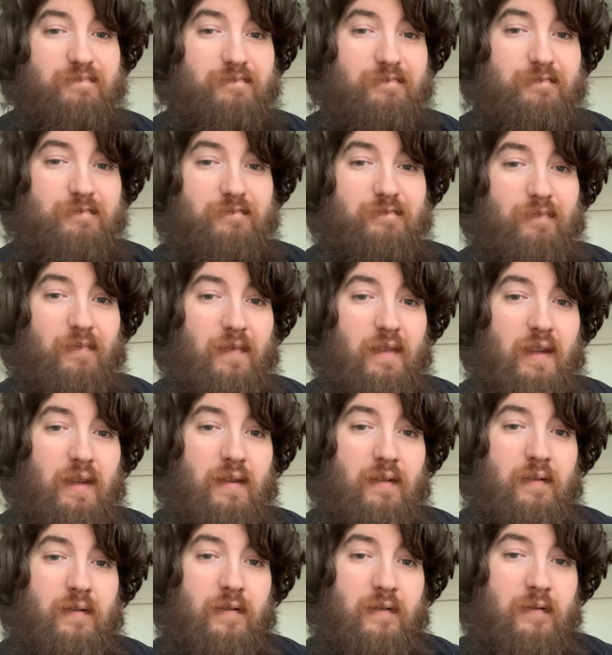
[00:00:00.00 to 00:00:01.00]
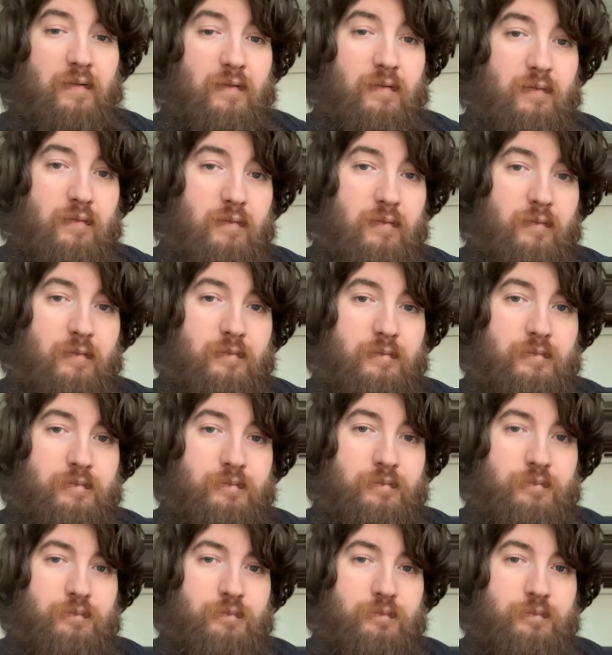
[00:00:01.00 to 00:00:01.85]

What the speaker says: (no one is talking)